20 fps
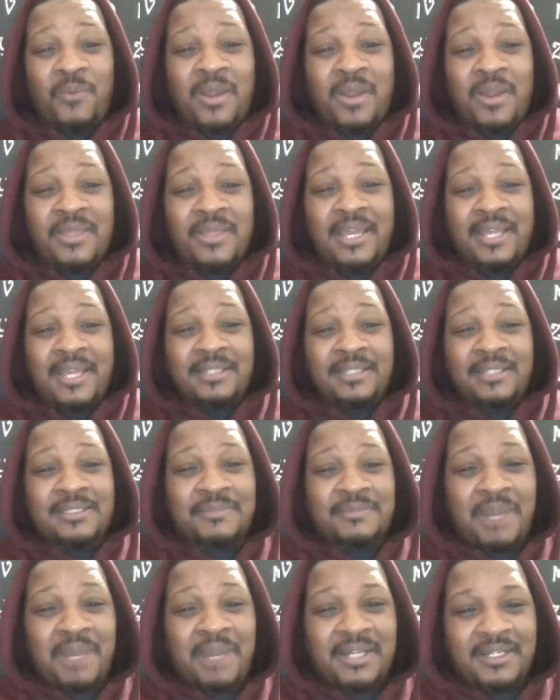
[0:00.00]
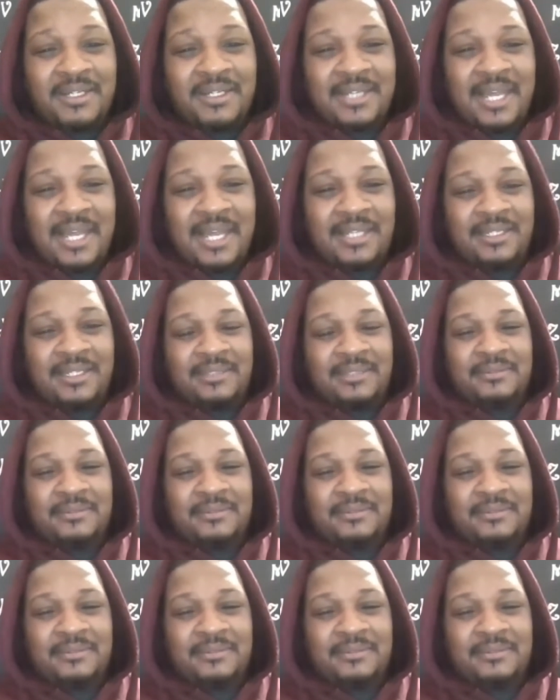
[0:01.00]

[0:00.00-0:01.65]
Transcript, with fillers: Where the hell is Monongalia?